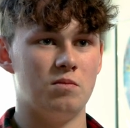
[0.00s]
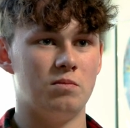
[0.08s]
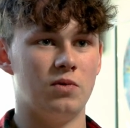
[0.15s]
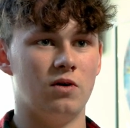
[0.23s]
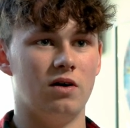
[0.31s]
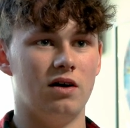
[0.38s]

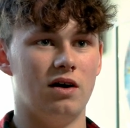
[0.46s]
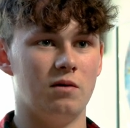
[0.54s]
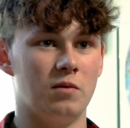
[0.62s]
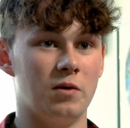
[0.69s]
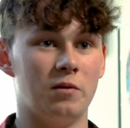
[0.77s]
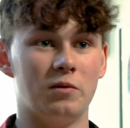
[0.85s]
But
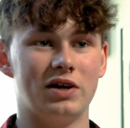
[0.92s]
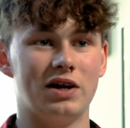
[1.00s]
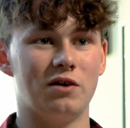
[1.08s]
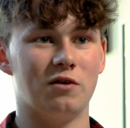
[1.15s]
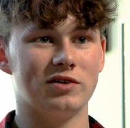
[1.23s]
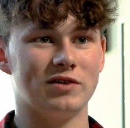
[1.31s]
we
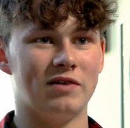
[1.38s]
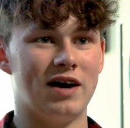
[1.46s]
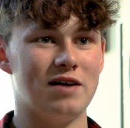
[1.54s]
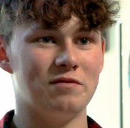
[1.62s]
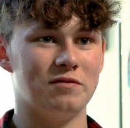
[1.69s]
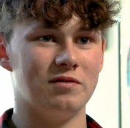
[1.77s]
did all
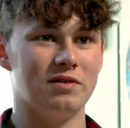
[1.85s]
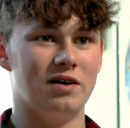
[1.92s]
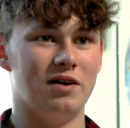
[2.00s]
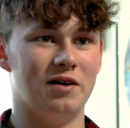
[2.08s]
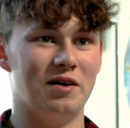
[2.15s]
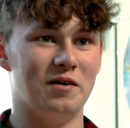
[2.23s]
survive.
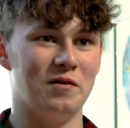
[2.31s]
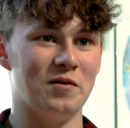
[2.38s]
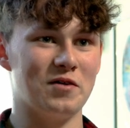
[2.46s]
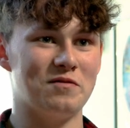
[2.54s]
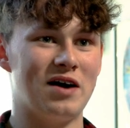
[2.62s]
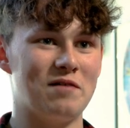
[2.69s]

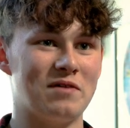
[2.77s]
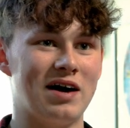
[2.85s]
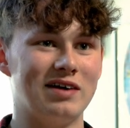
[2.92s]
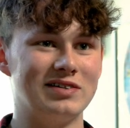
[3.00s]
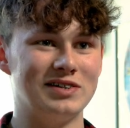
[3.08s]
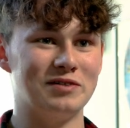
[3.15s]
All the
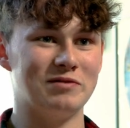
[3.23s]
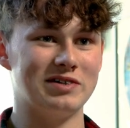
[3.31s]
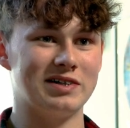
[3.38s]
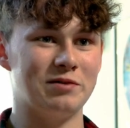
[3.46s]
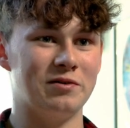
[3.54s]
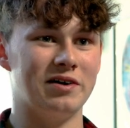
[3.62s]
5,000 of
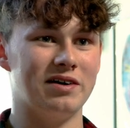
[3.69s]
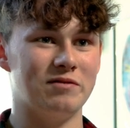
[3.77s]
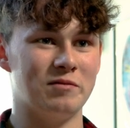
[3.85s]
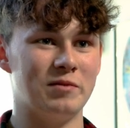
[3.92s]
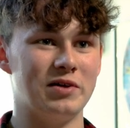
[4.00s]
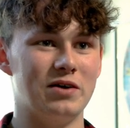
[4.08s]
us that were
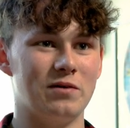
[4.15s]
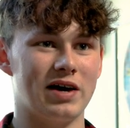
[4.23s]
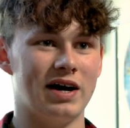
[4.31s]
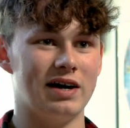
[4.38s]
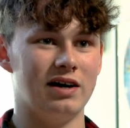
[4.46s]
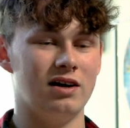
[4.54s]
from the
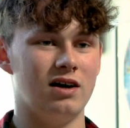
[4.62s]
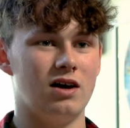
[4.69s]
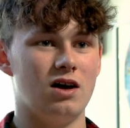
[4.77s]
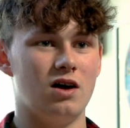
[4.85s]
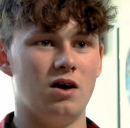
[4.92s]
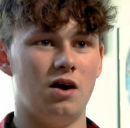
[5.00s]

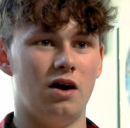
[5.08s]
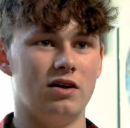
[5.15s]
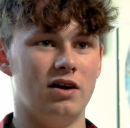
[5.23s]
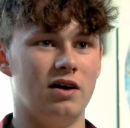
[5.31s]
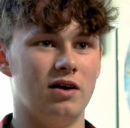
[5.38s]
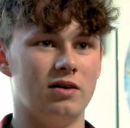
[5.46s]

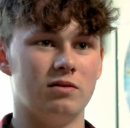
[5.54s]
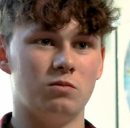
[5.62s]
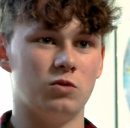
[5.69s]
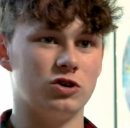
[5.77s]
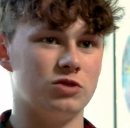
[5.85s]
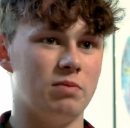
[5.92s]

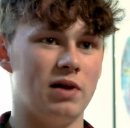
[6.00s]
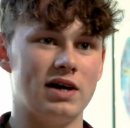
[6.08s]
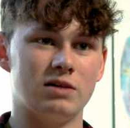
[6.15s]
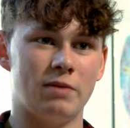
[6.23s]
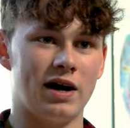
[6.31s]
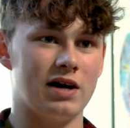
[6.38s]
UK were just
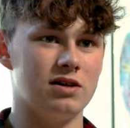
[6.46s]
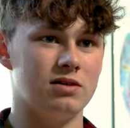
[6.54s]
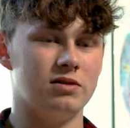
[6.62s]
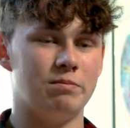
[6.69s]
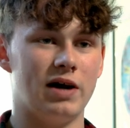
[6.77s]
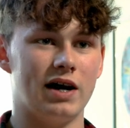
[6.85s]
placed back
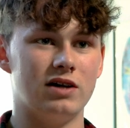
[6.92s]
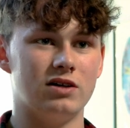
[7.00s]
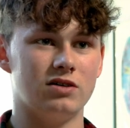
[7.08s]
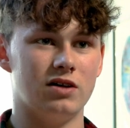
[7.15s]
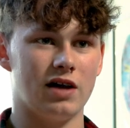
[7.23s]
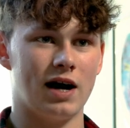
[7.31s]

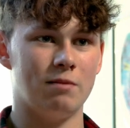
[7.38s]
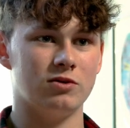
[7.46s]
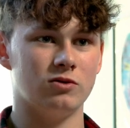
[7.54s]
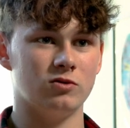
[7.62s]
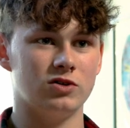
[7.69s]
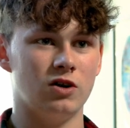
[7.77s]
into the
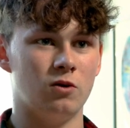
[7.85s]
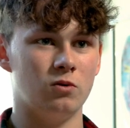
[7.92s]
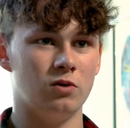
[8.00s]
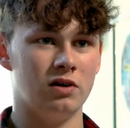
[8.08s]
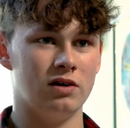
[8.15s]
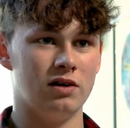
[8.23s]
capital,
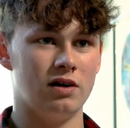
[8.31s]
Seoul.